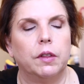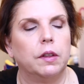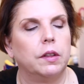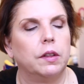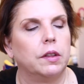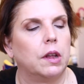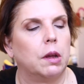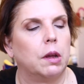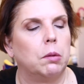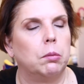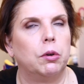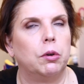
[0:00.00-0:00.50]
the
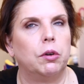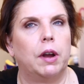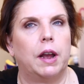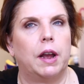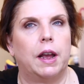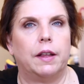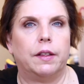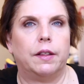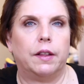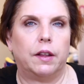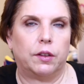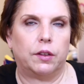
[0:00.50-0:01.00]
summer,
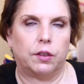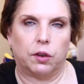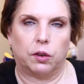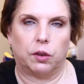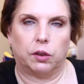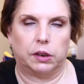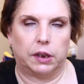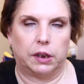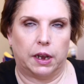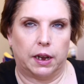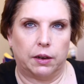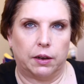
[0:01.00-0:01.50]
and they
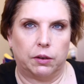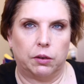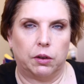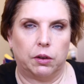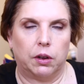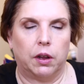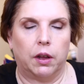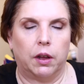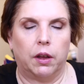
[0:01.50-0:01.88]
sold out.